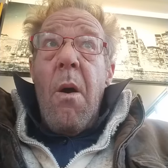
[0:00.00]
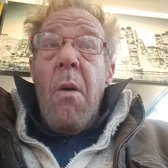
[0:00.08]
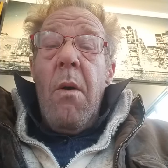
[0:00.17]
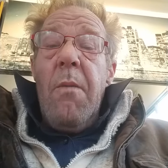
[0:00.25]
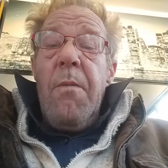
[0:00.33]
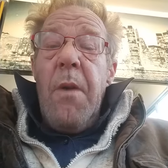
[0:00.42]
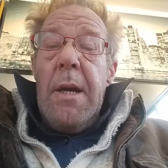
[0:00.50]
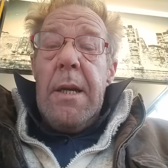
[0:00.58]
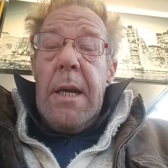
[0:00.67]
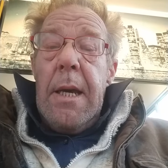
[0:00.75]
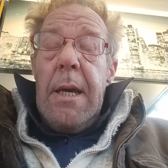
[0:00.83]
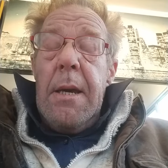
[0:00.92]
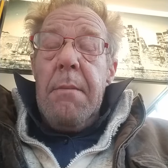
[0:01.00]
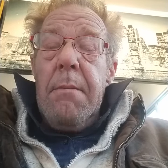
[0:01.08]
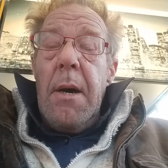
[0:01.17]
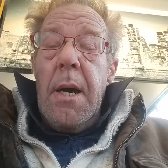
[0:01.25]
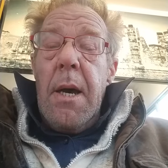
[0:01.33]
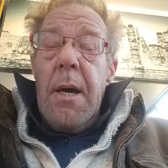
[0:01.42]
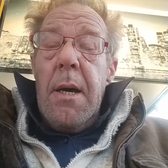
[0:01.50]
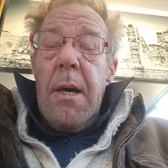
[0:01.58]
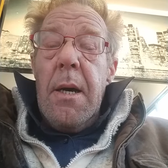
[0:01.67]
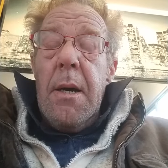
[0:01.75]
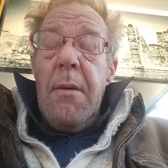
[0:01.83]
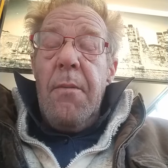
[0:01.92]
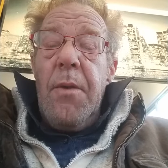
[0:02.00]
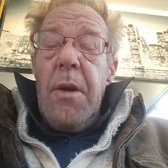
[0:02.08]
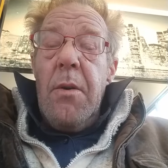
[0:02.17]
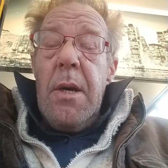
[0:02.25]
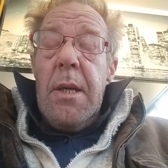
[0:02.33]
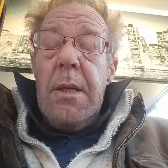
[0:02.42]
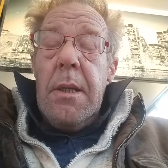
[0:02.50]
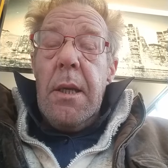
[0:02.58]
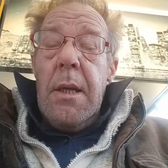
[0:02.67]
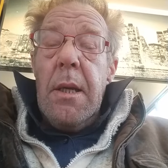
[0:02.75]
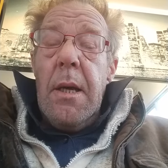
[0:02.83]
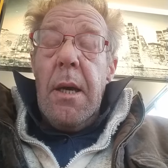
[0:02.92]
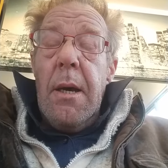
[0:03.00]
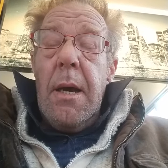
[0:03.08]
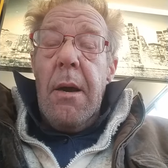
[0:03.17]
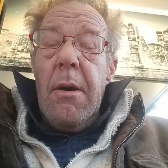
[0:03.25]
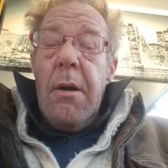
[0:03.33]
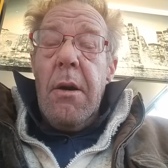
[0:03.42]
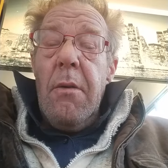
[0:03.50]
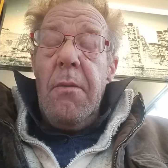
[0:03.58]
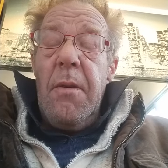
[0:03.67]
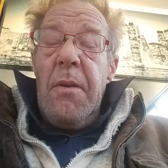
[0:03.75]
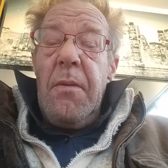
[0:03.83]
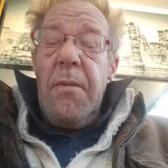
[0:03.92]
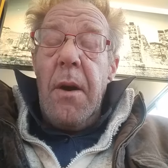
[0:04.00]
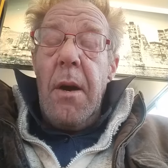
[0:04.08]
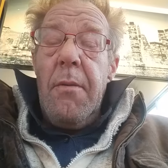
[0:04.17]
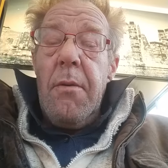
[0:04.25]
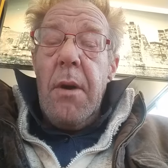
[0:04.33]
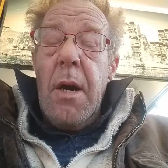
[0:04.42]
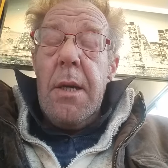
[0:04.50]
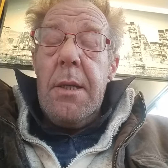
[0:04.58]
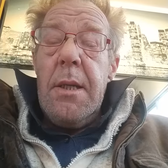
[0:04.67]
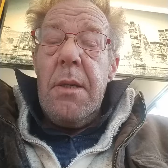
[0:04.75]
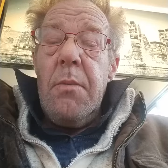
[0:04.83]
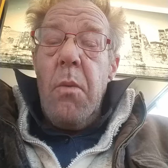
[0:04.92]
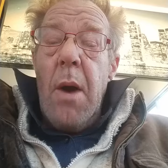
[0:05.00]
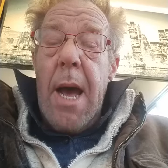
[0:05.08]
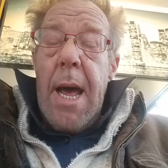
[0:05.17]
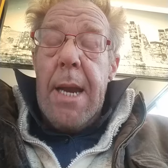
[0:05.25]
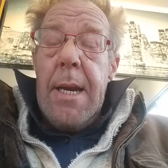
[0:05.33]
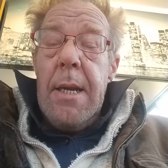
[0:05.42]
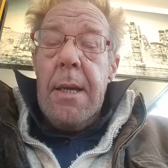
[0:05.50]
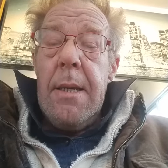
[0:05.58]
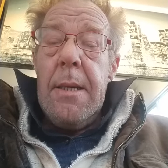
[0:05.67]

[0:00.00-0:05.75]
Well, frankly, my view is that error code 55 arises when